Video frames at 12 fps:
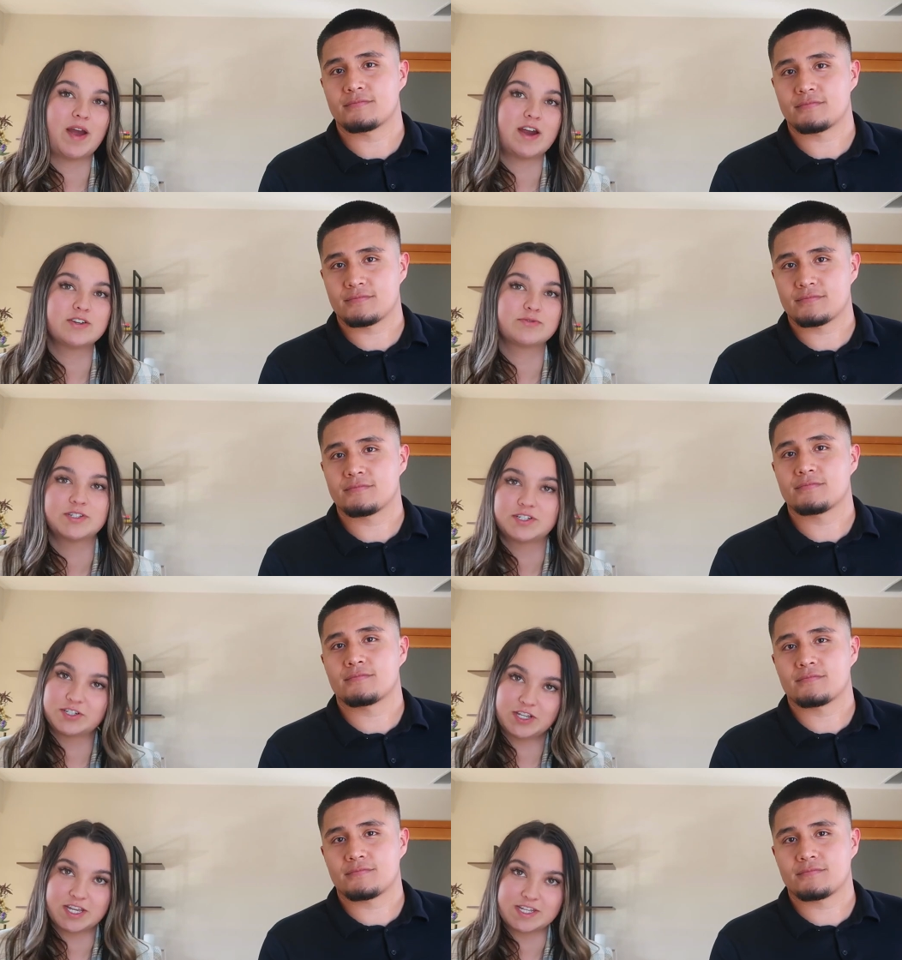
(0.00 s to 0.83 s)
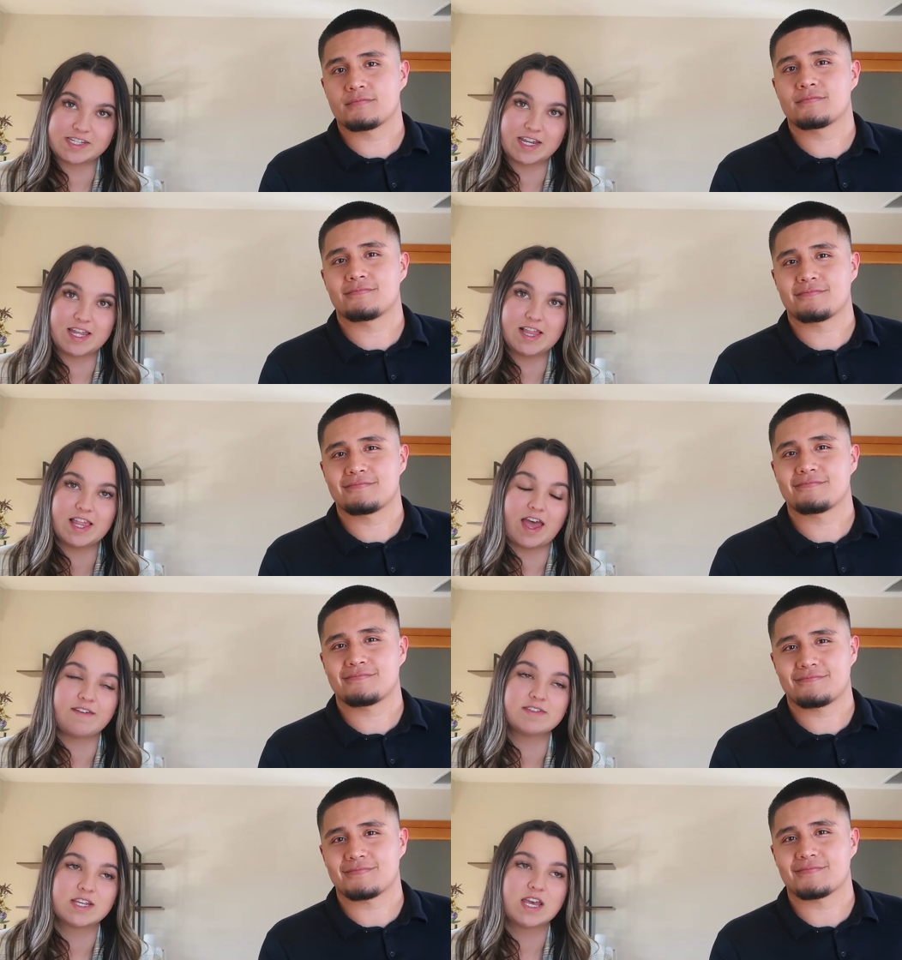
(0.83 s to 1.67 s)
Speaker 1: buyers, which he said he
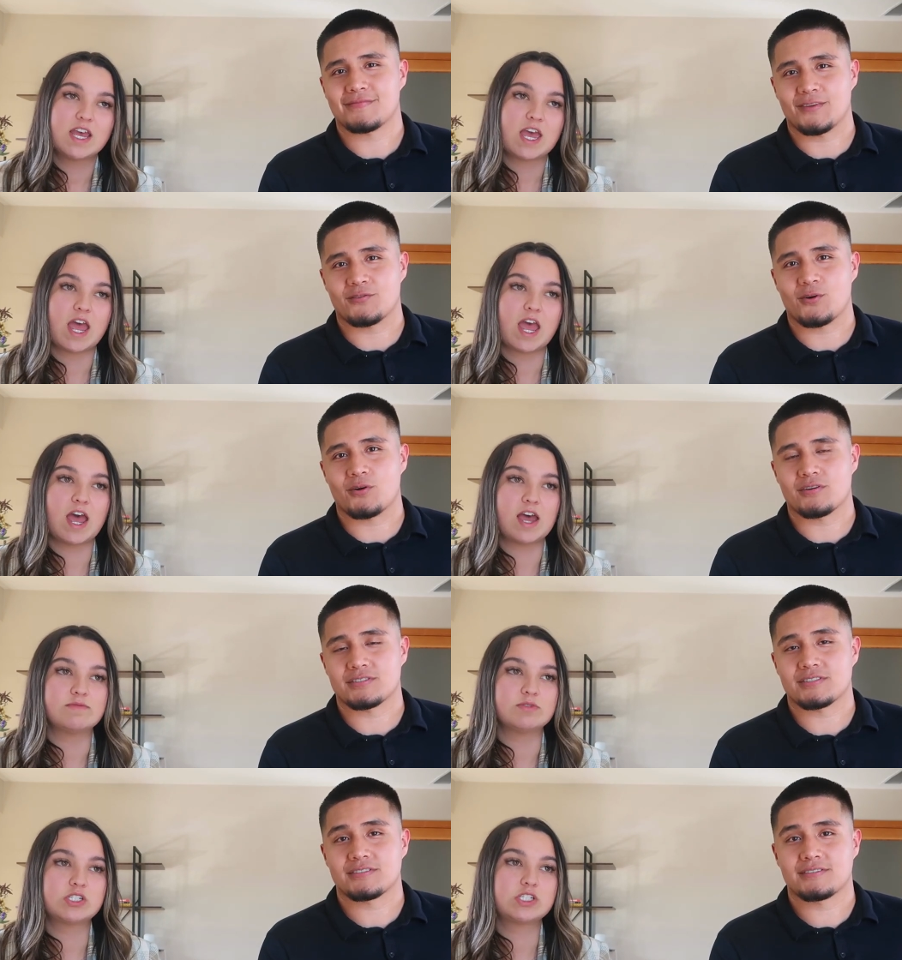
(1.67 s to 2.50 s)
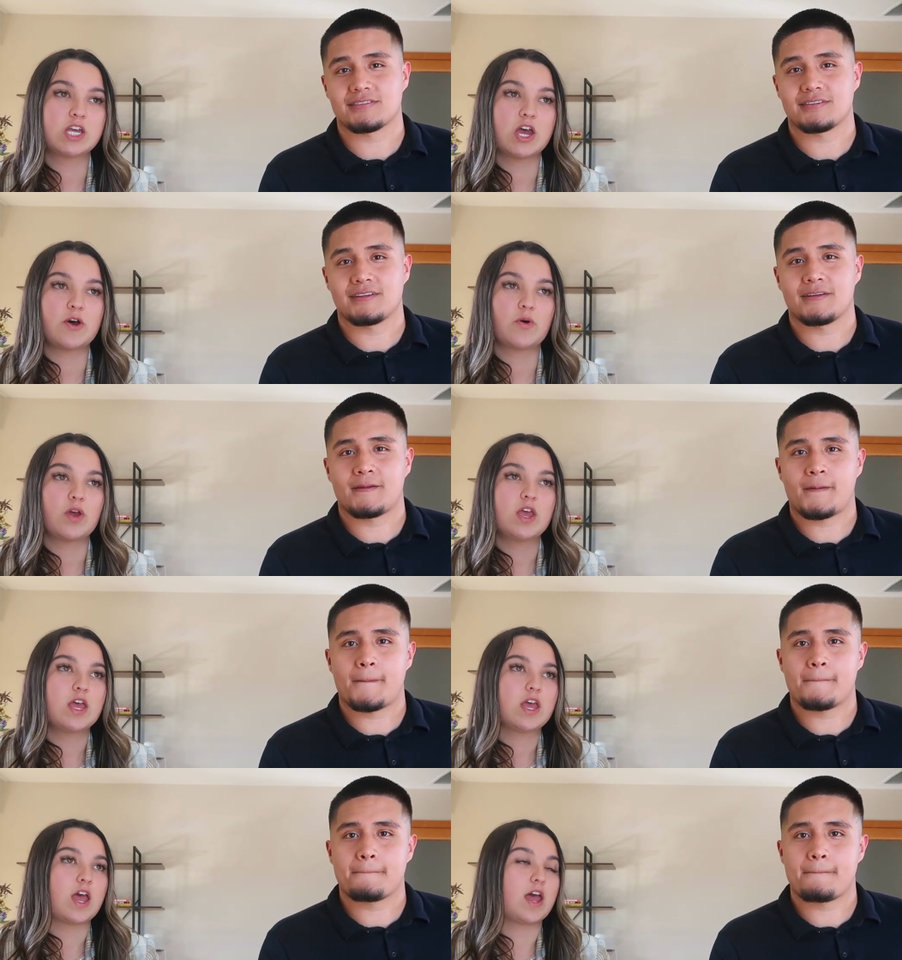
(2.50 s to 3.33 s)
loves. Um, so
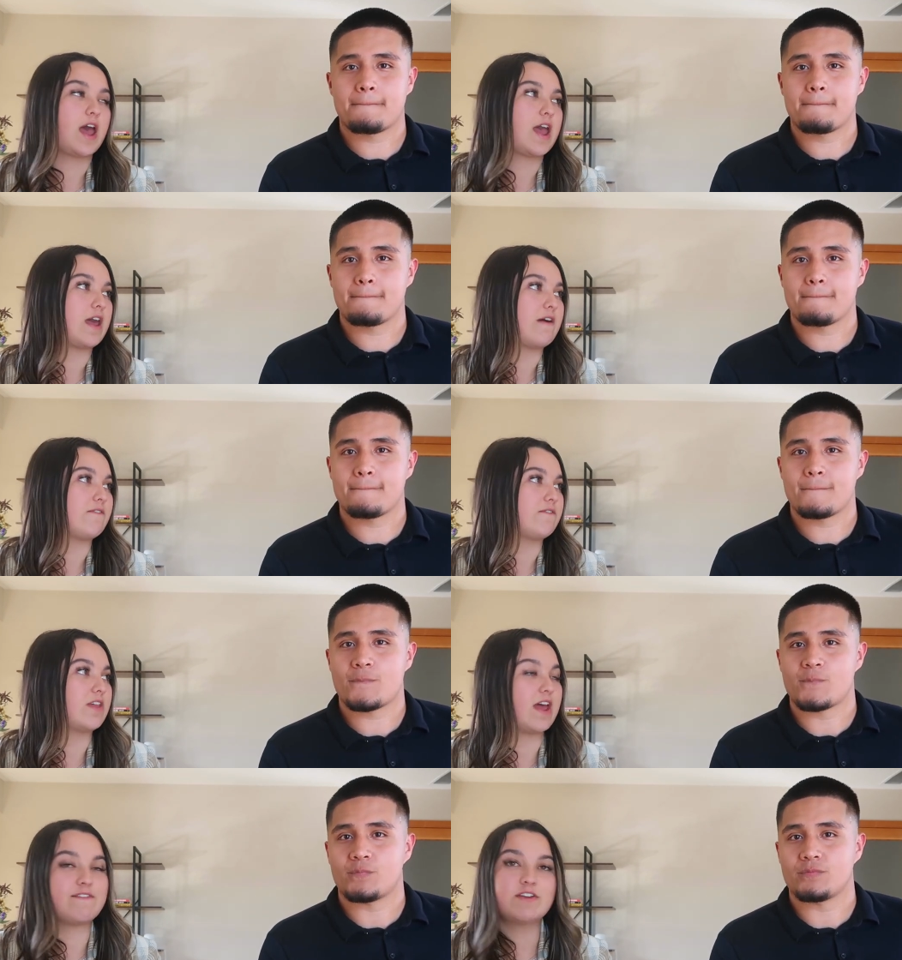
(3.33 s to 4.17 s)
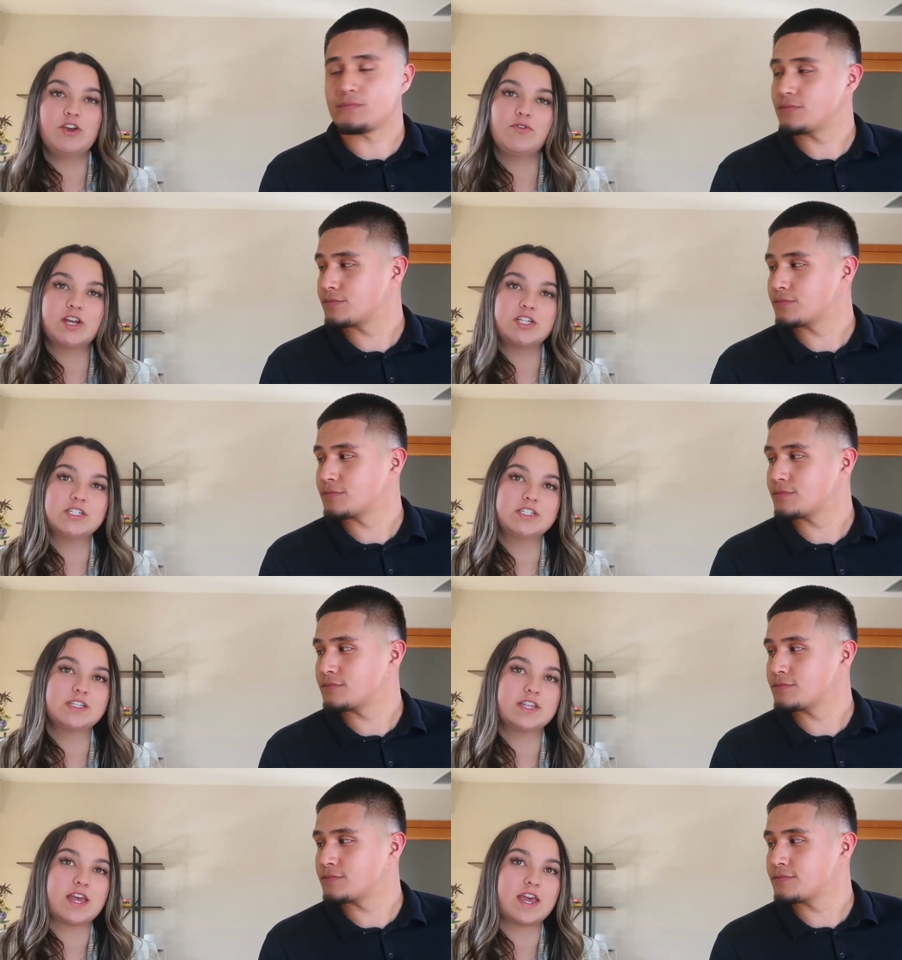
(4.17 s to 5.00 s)
if they have any
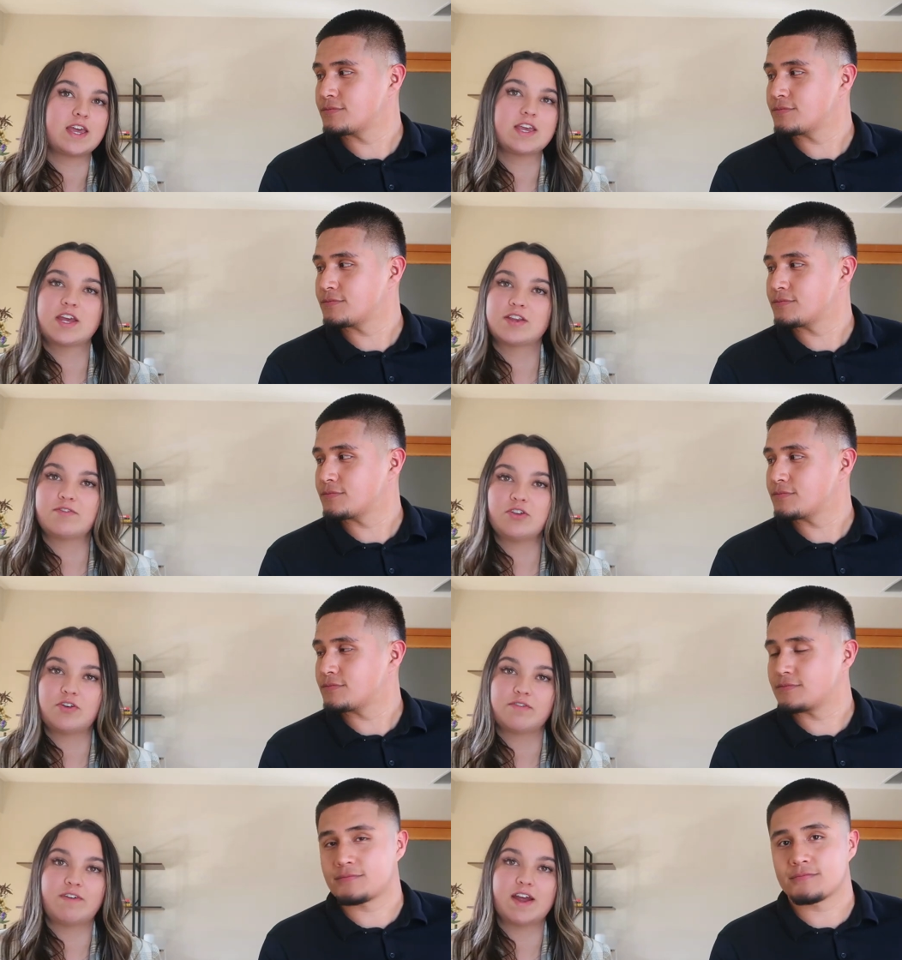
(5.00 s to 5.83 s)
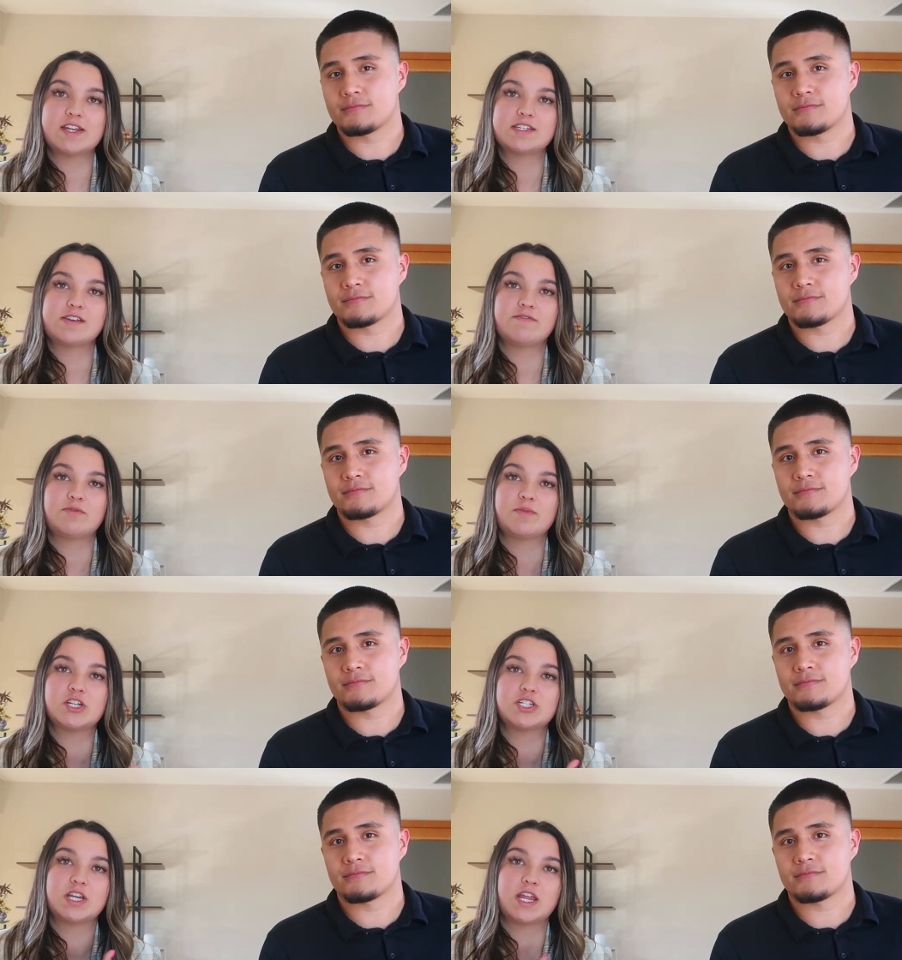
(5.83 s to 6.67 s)
questions they can you can find his
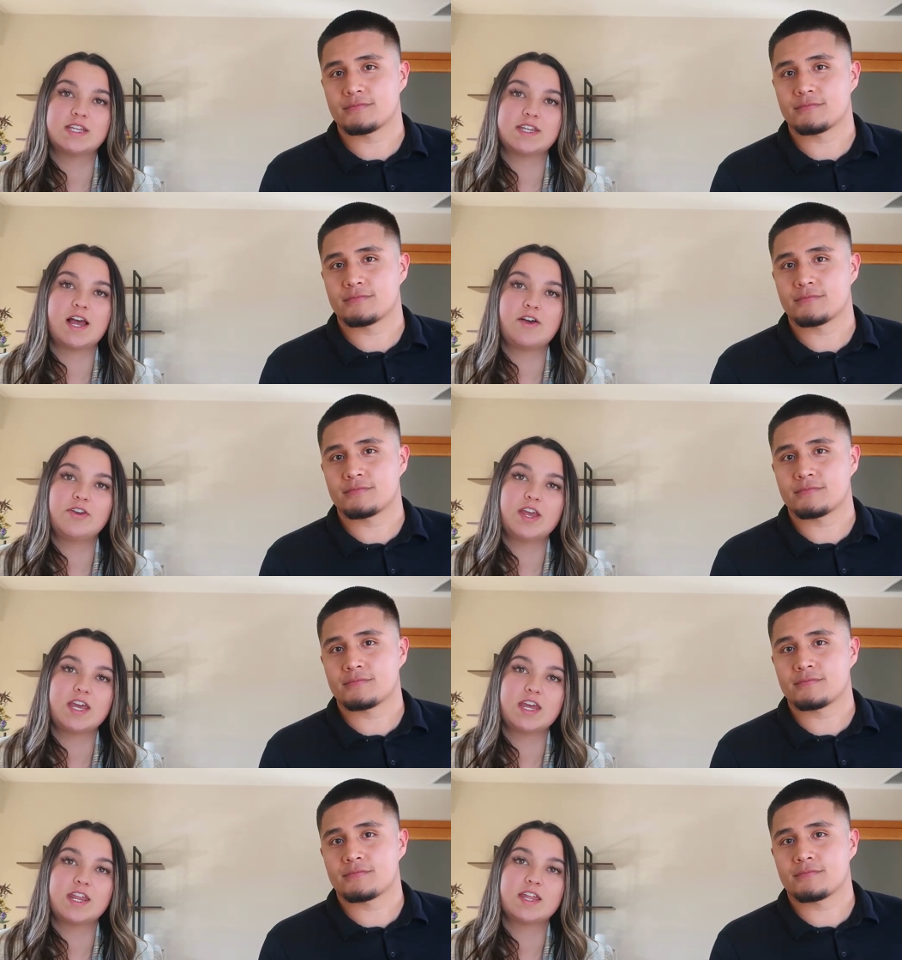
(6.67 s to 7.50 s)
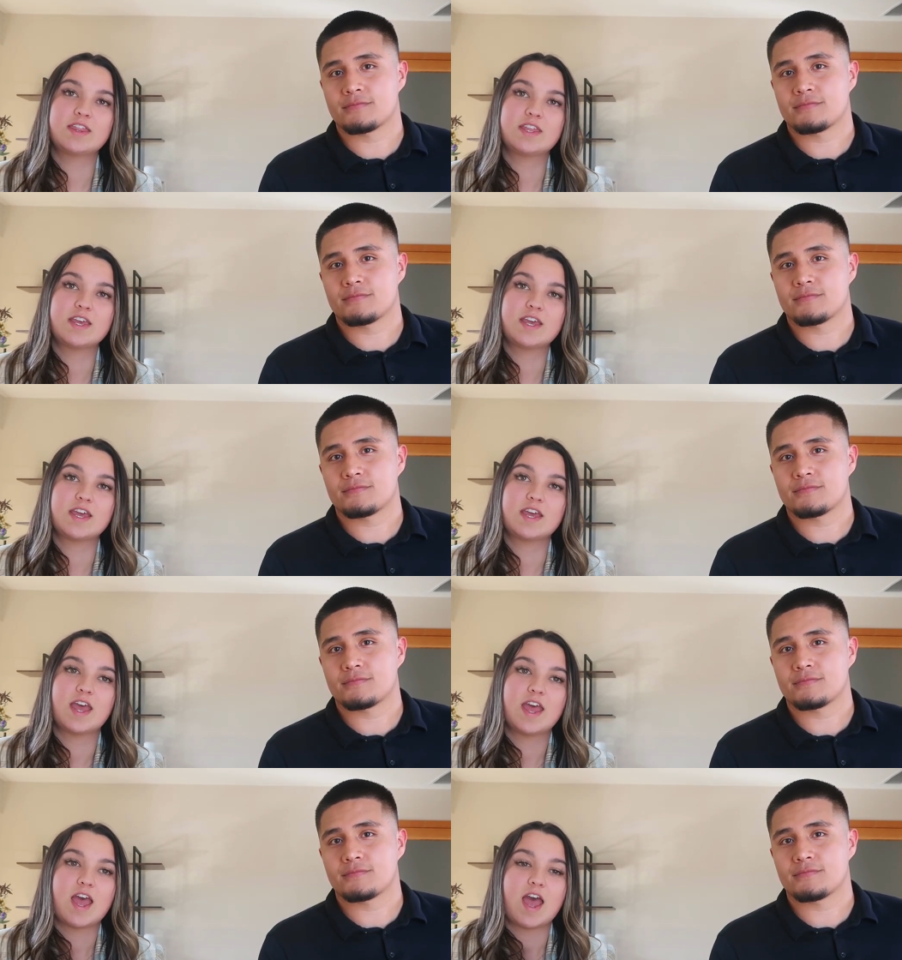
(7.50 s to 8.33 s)
information down in the